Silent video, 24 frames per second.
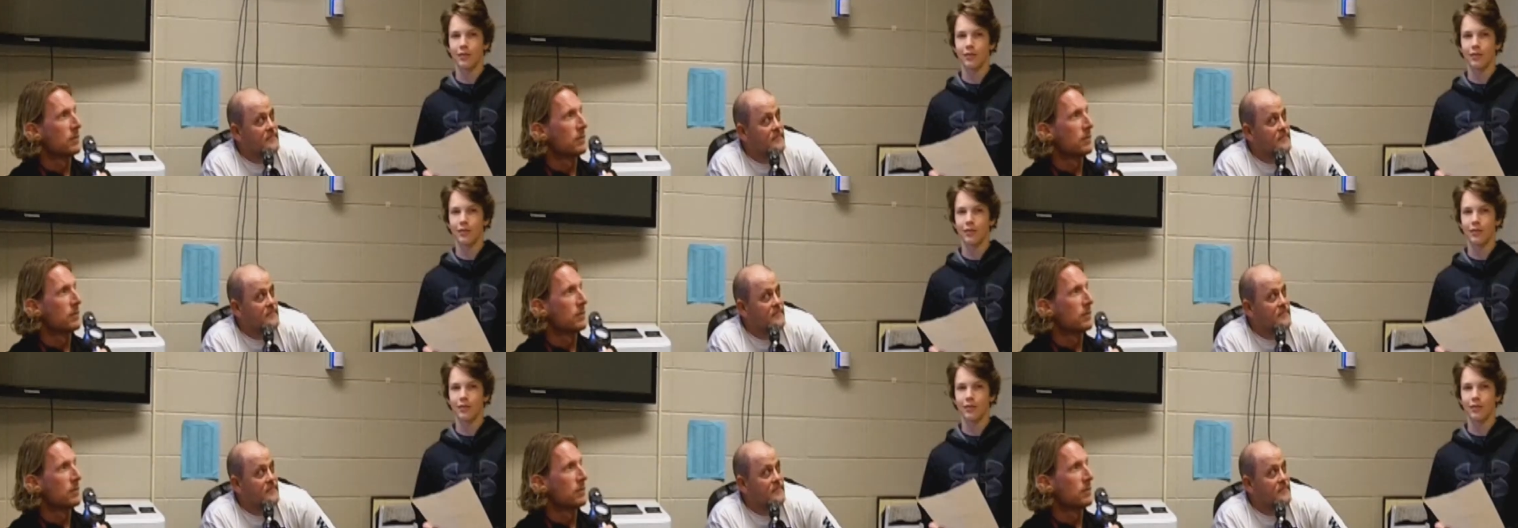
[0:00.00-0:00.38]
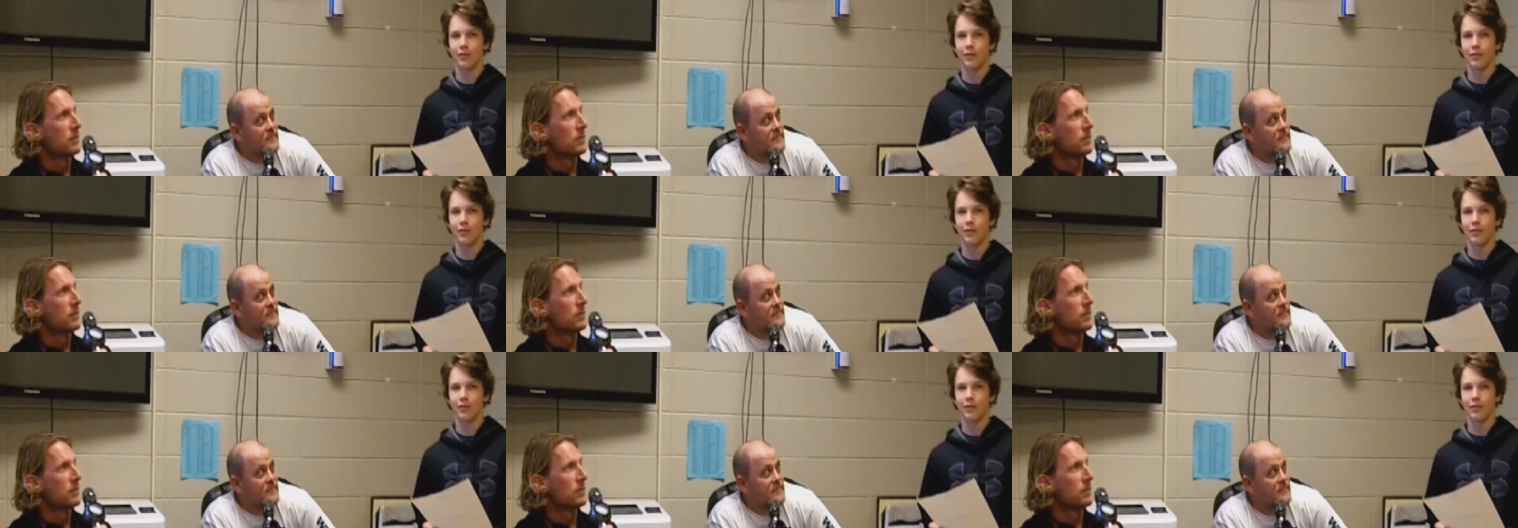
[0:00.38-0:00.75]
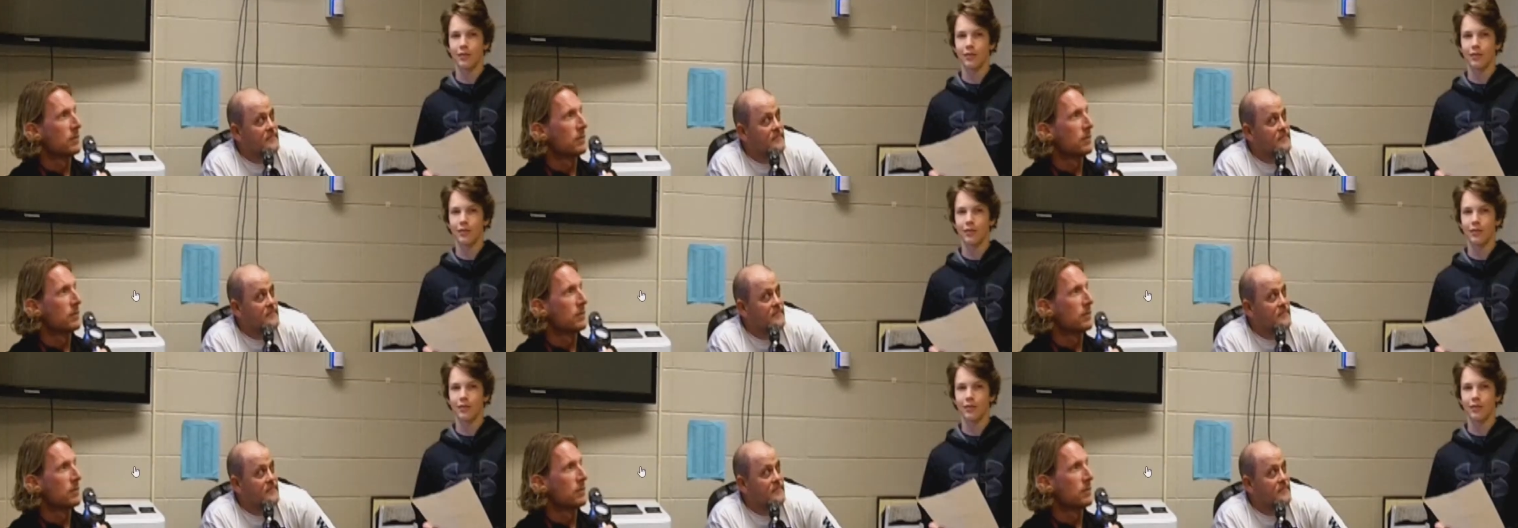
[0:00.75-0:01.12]

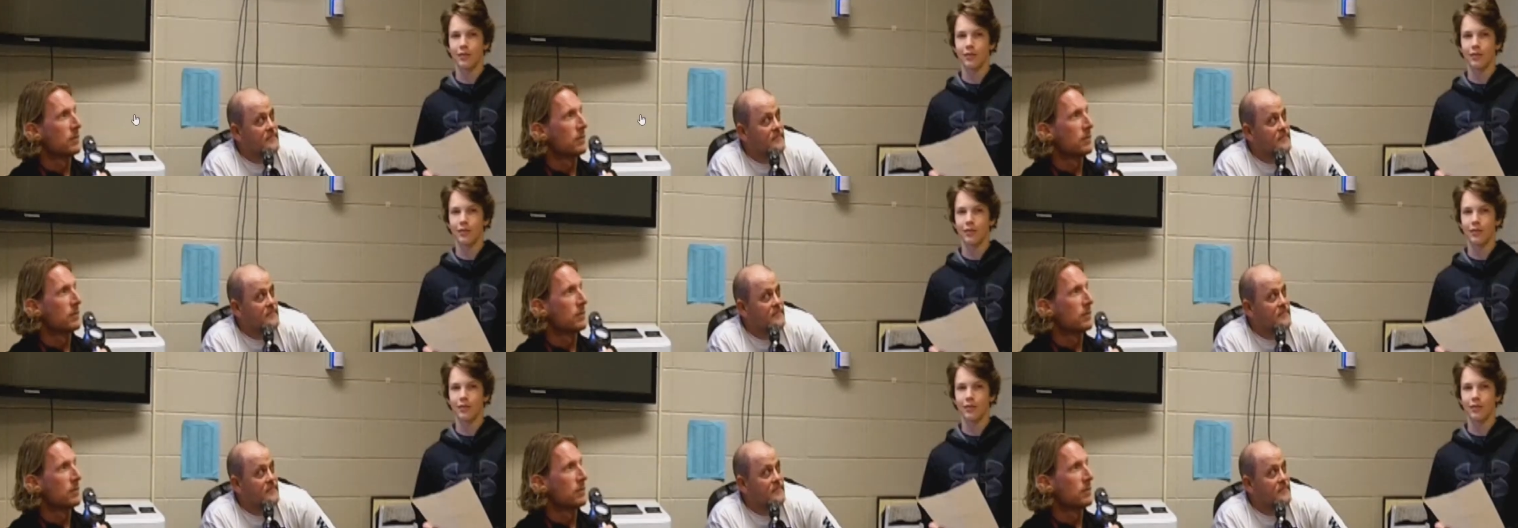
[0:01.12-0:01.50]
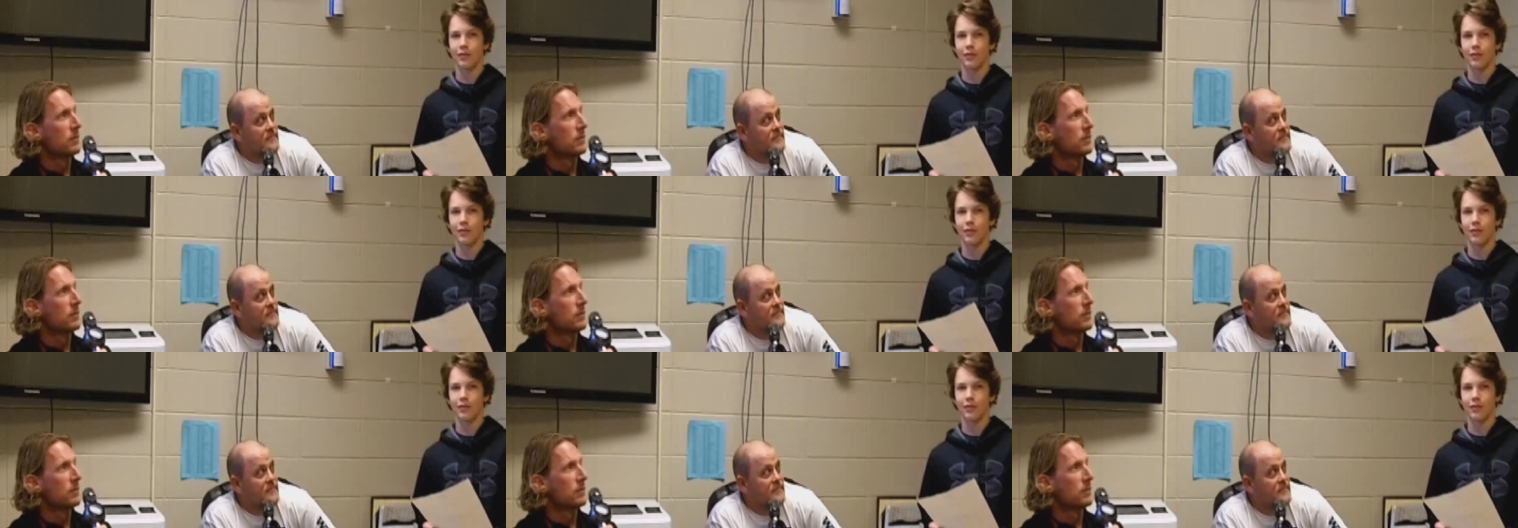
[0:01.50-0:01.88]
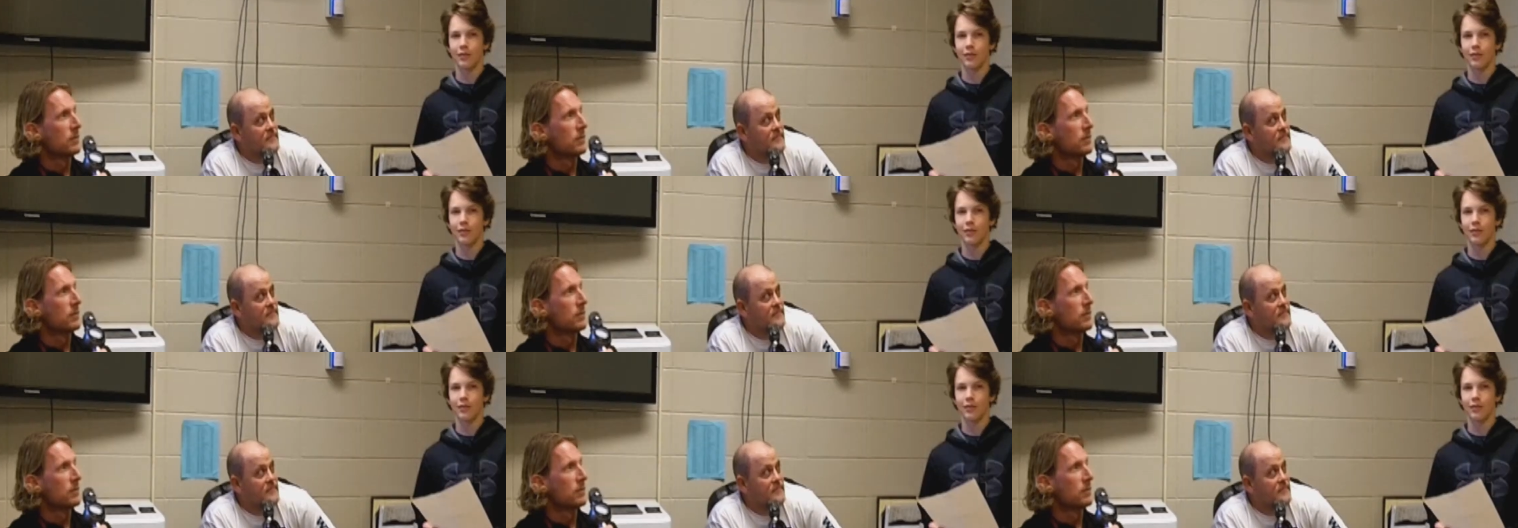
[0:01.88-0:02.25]

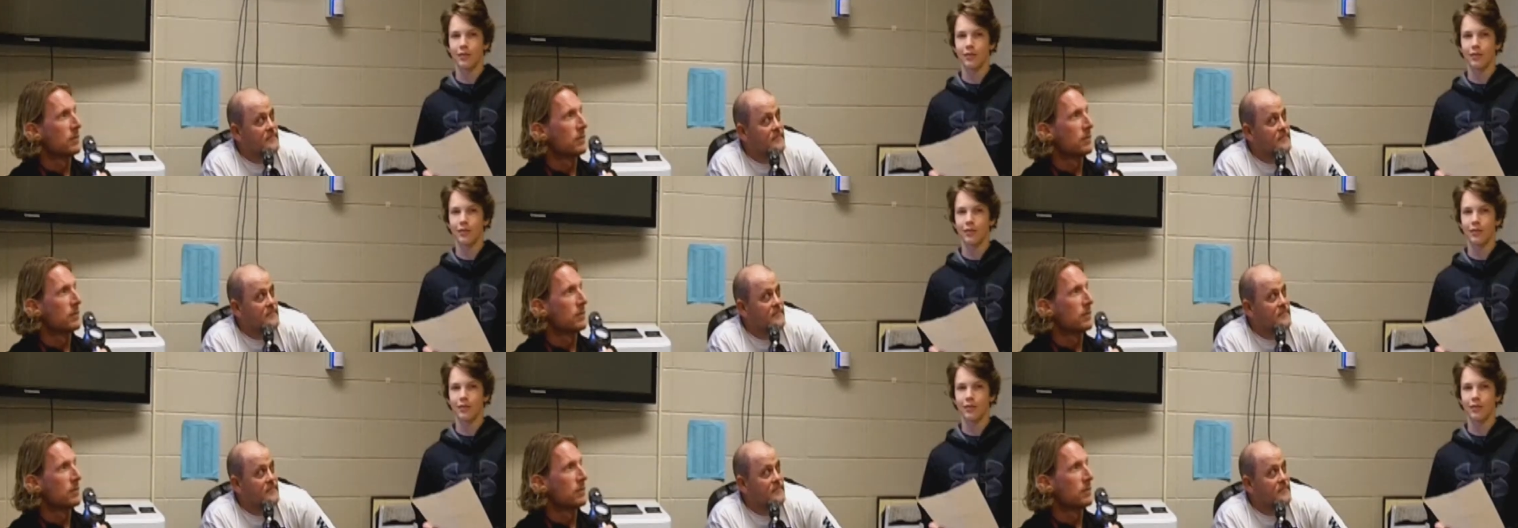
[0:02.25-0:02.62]
Nothing is said.